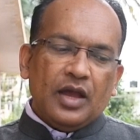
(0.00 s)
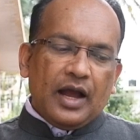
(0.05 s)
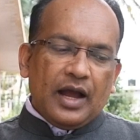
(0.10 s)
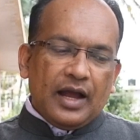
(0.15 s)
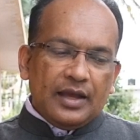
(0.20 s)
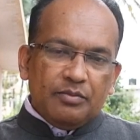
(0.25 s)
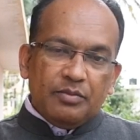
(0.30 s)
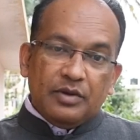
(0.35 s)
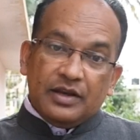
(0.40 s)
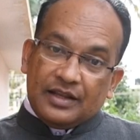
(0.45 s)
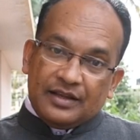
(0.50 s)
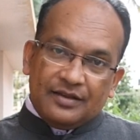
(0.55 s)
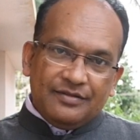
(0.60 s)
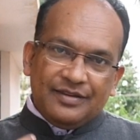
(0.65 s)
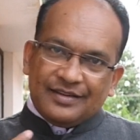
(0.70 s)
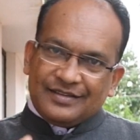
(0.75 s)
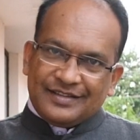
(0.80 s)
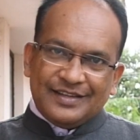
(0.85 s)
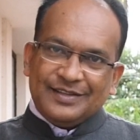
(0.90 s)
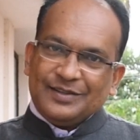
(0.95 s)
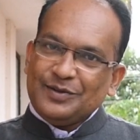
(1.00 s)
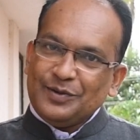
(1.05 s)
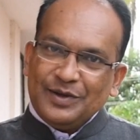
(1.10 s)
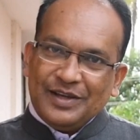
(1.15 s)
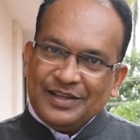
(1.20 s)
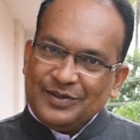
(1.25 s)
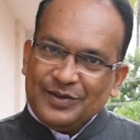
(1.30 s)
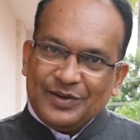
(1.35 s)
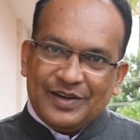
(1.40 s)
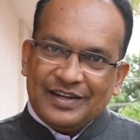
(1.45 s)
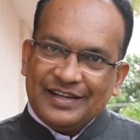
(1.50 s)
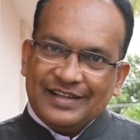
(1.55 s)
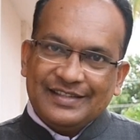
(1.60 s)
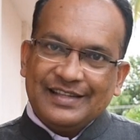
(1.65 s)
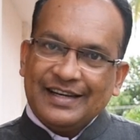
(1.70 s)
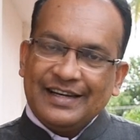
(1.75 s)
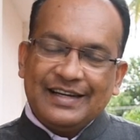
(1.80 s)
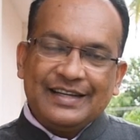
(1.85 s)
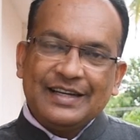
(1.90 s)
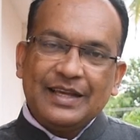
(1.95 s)
I believe, as a education
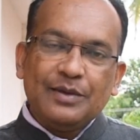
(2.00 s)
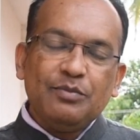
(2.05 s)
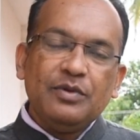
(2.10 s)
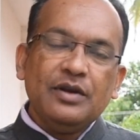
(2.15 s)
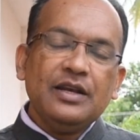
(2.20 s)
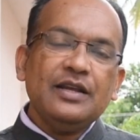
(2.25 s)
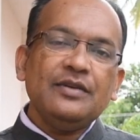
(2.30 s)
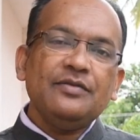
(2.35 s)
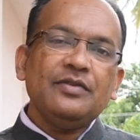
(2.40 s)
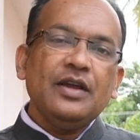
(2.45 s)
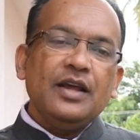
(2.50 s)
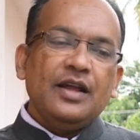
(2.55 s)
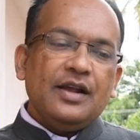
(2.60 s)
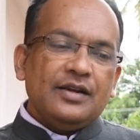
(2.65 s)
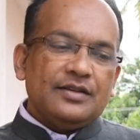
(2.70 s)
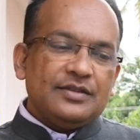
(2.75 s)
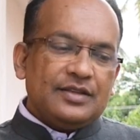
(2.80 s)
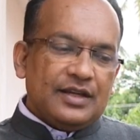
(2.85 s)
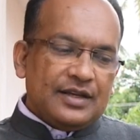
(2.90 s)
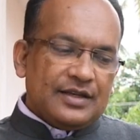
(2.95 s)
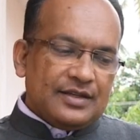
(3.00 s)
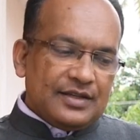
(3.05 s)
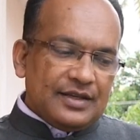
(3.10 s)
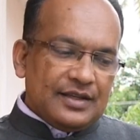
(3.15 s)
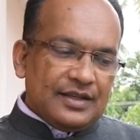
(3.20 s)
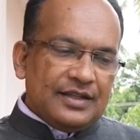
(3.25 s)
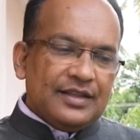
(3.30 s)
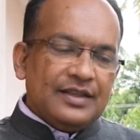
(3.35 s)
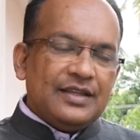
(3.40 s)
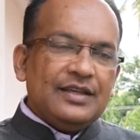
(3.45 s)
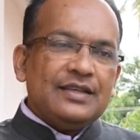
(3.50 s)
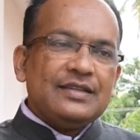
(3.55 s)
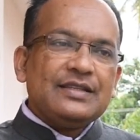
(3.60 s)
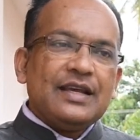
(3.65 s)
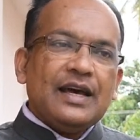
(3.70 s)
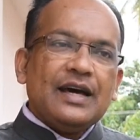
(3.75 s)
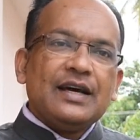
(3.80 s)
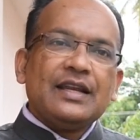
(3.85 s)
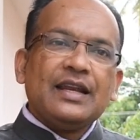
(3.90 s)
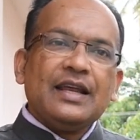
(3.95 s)
secretary, I believe that these
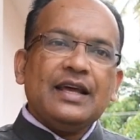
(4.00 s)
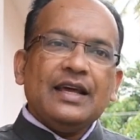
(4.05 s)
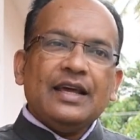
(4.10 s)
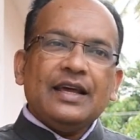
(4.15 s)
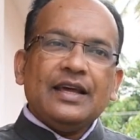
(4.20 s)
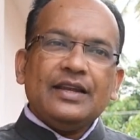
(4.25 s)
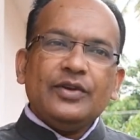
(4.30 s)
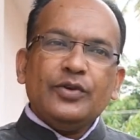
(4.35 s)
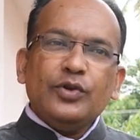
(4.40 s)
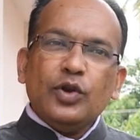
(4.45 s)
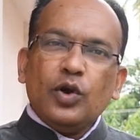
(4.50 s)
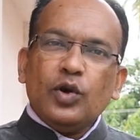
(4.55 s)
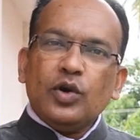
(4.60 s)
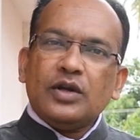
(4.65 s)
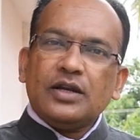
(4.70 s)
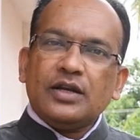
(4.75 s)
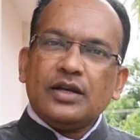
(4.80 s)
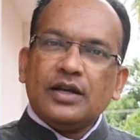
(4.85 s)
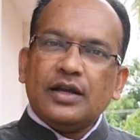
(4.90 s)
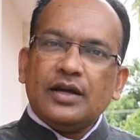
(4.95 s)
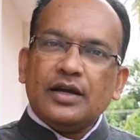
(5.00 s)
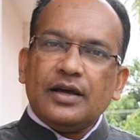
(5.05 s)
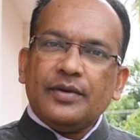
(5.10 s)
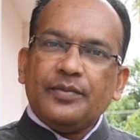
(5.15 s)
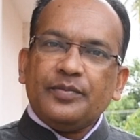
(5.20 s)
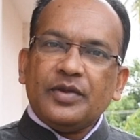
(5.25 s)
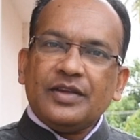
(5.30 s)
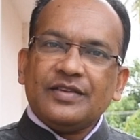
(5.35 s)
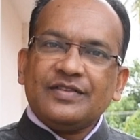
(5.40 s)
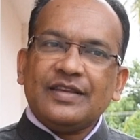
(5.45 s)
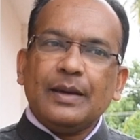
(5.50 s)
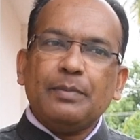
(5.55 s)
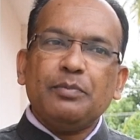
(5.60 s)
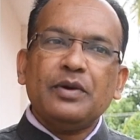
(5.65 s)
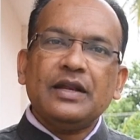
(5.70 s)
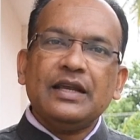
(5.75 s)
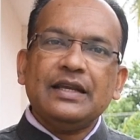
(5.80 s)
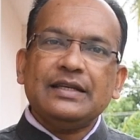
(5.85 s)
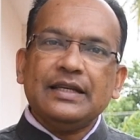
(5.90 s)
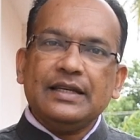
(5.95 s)
are not a
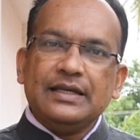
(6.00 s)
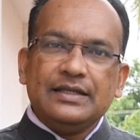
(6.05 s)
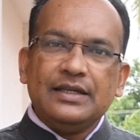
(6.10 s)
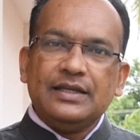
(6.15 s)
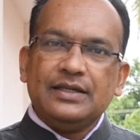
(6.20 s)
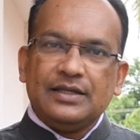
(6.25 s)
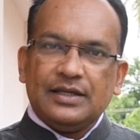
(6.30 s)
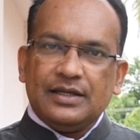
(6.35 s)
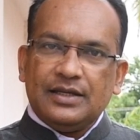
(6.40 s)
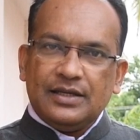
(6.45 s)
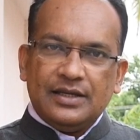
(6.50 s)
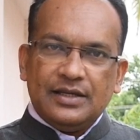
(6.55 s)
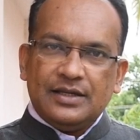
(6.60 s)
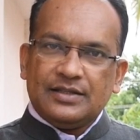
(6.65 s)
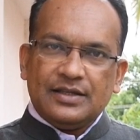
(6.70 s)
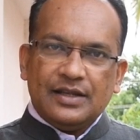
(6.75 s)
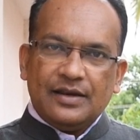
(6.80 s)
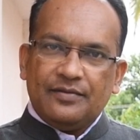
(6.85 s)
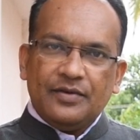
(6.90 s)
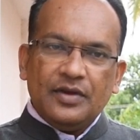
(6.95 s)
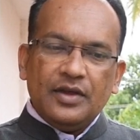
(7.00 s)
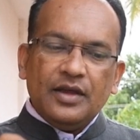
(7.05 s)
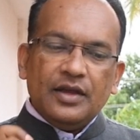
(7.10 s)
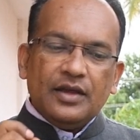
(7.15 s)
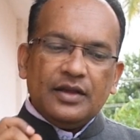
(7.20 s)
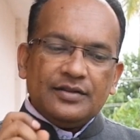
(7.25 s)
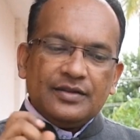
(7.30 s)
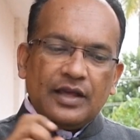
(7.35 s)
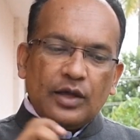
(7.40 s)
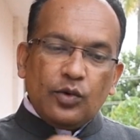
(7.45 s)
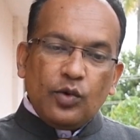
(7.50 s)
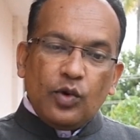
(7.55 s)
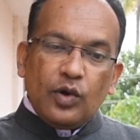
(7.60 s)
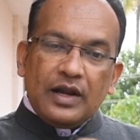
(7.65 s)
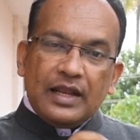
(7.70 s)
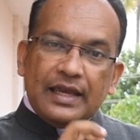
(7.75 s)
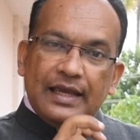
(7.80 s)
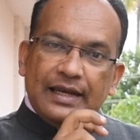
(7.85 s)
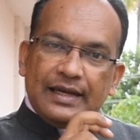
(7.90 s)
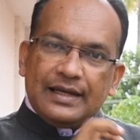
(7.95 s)
separate entity in itself. These are all
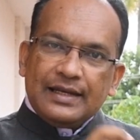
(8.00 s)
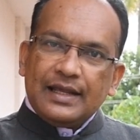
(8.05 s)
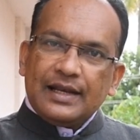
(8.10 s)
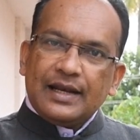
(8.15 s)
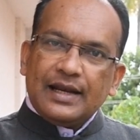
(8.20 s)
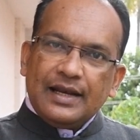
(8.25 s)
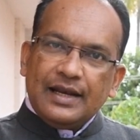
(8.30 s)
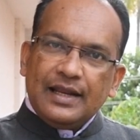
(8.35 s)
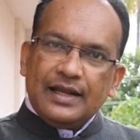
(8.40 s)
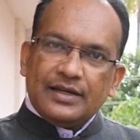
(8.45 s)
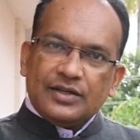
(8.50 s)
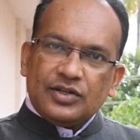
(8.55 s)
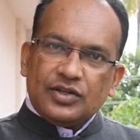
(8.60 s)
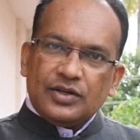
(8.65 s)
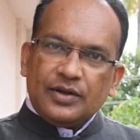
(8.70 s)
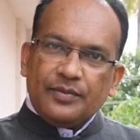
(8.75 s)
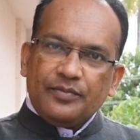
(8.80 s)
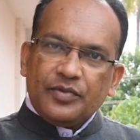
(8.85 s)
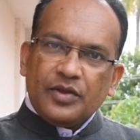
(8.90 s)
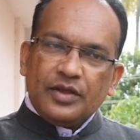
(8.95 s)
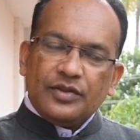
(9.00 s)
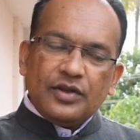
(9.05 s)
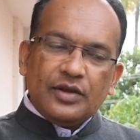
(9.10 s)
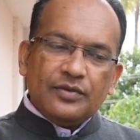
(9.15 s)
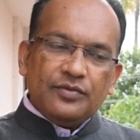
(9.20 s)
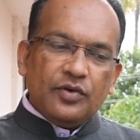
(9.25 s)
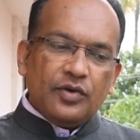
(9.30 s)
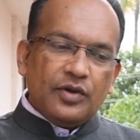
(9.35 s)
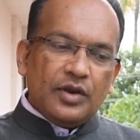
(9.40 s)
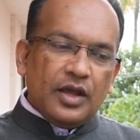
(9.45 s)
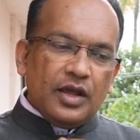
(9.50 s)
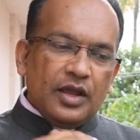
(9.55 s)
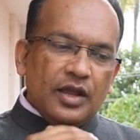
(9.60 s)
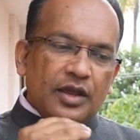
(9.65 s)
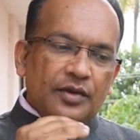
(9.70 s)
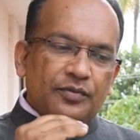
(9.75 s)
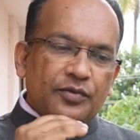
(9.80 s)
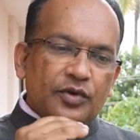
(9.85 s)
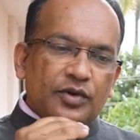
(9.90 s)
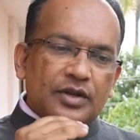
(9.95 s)
interlinked. And therefore,
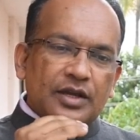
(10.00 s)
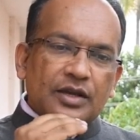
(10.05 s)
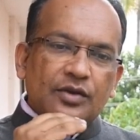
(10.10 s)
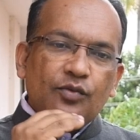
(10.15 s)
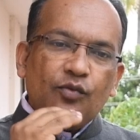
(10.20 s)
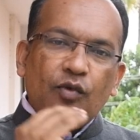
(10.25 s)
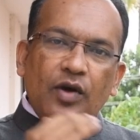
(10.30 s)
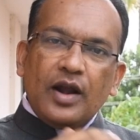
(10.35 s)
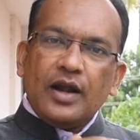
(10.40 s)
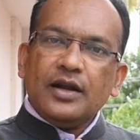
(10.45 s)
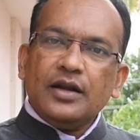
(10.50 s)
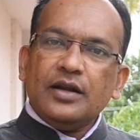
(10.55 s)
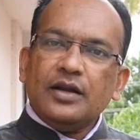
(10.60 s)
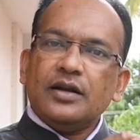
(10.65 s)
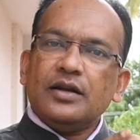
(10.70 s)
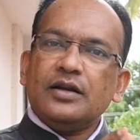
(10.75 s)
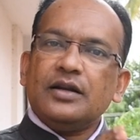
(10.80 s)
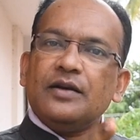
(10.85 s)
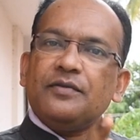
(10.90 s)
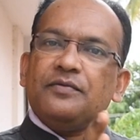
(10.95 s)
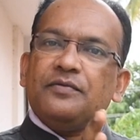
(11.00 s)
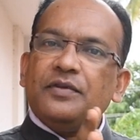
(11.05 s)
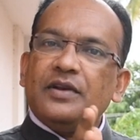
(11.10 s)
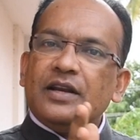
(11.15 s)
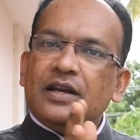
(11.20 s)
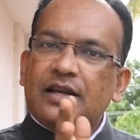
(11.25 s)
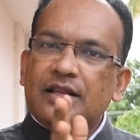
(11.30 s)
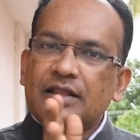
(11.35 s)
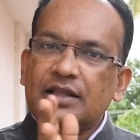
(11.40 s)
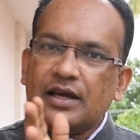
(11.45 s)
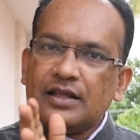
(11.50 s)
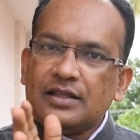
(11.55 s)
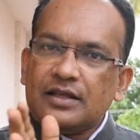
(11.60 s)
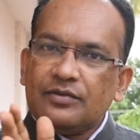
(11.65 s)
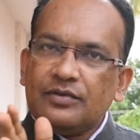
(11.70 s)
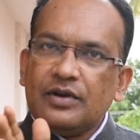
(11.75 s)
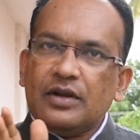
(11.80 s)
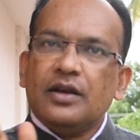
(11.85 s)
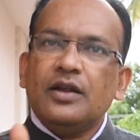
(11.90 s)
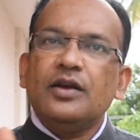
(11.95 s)
if you take one, definitely the other
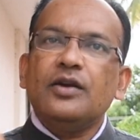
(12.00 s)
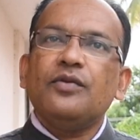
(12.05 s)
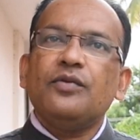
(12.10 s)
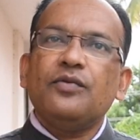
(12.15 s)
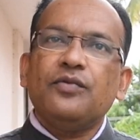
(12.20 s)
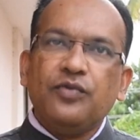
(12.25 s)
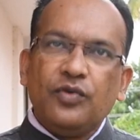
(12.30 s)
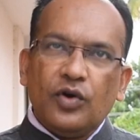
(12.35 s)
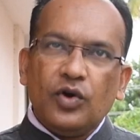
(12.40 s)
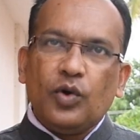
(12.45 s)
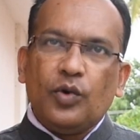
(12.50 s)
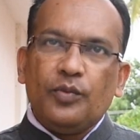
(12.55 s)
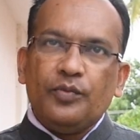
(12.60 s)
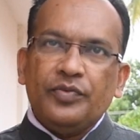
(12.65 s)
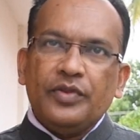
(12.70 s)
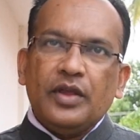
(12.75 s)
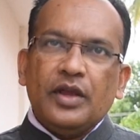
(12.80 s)
will follow.